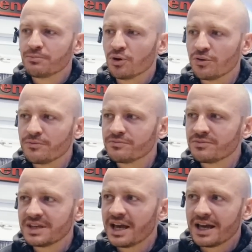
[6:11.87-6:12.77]
but
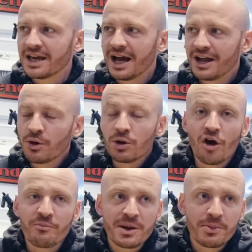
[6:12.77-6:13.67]
yeah, I know a
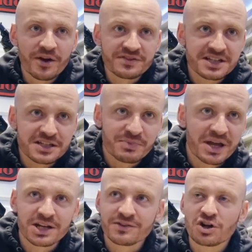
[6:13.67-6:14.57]
lot of people that have since
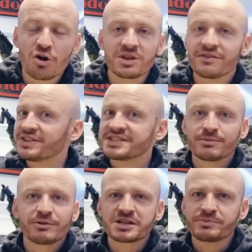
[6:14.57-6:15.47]
been and have told me they've had
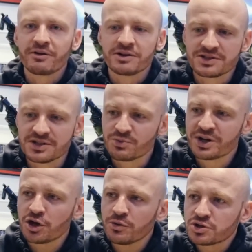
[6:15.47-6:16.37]
similar experiences.
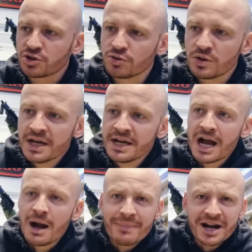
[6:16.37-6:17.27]
When it comes to
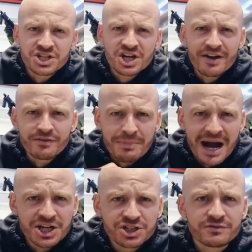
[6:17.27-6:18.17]
a manager having
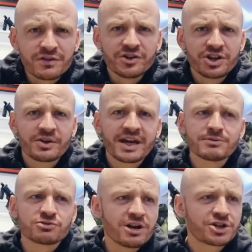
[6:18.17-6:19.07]
passion for video
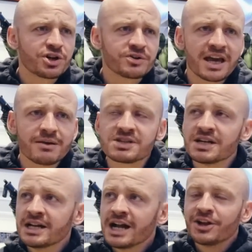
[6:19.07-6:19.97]
games, retro games,
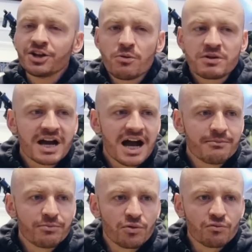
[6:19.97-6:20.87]
and not only
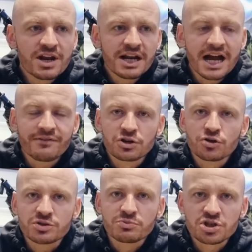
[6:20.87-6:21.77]
that, but really having
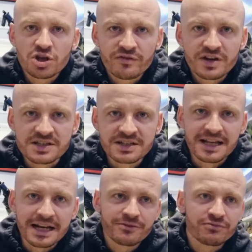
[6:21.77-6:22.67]
customer service and
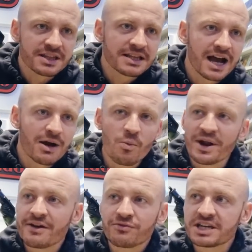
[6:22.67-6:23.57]
delivering that
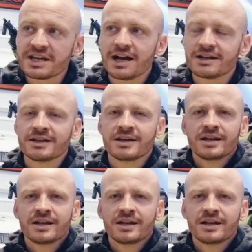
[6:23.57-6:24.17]
whenever he can,